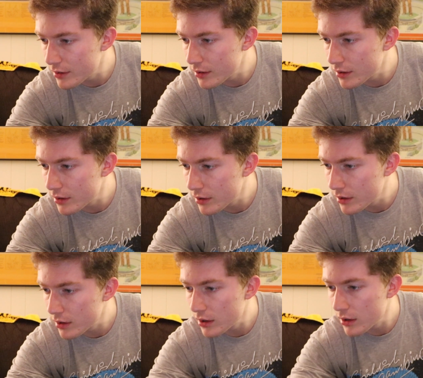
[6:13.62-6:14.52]

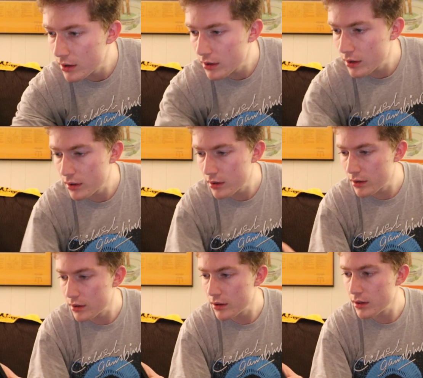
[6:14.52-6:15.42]

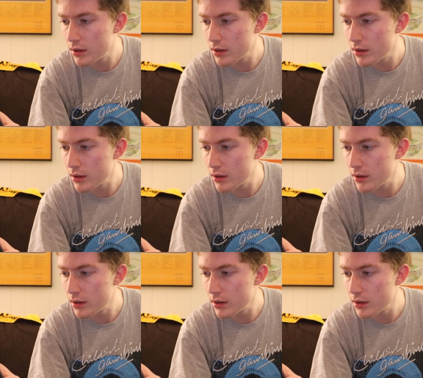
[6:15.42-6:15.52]
(no one is talking)